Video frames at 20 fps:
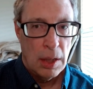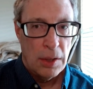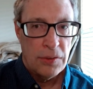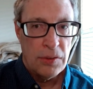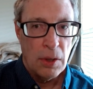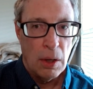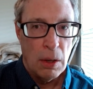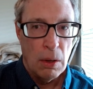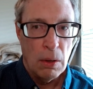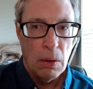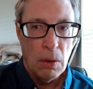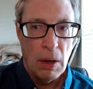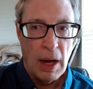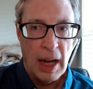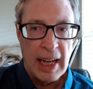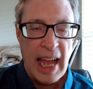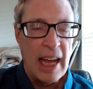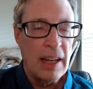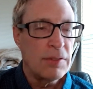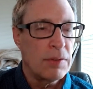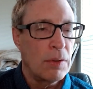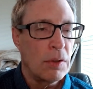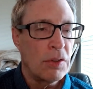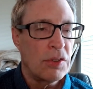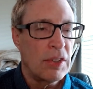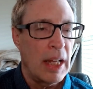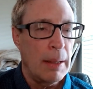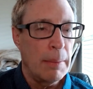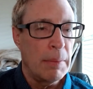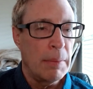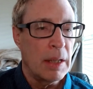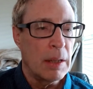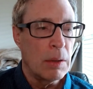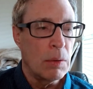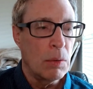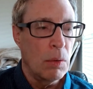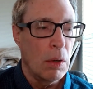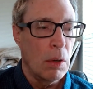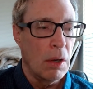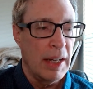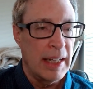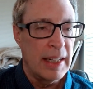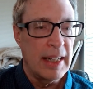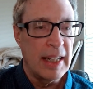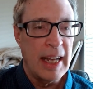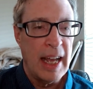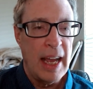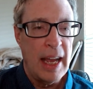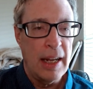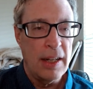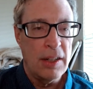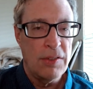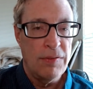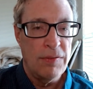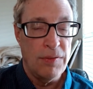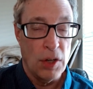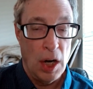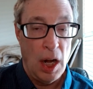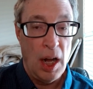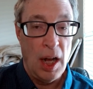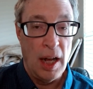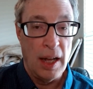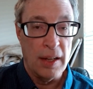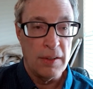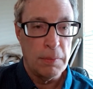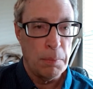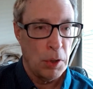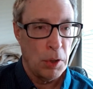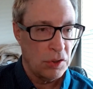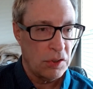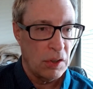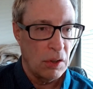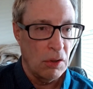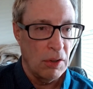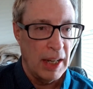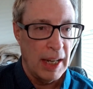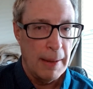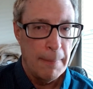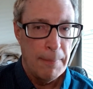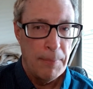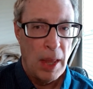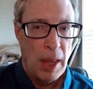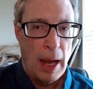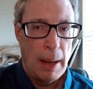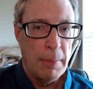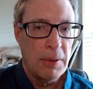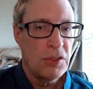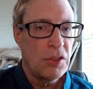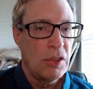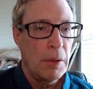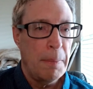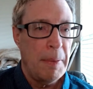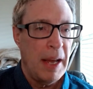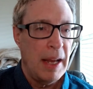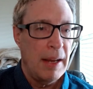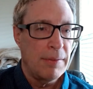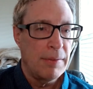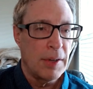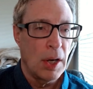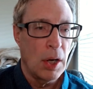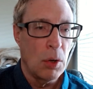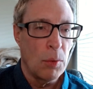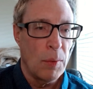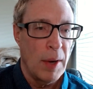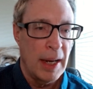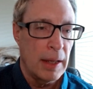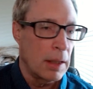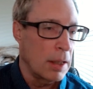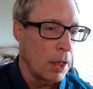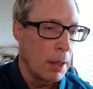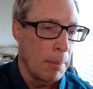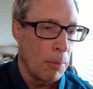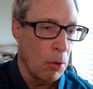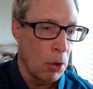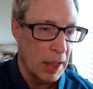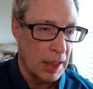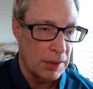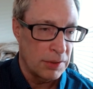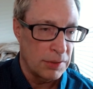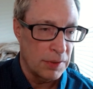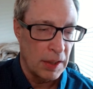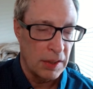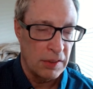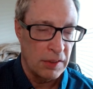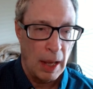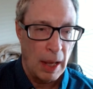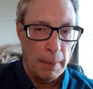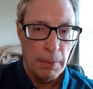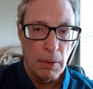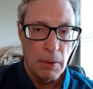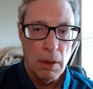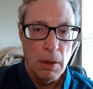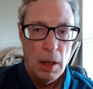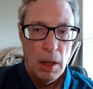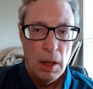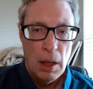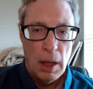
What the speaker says: So a cash flow statement will indicate for us personally, how much do you pay for your rent or your mortgage, for example?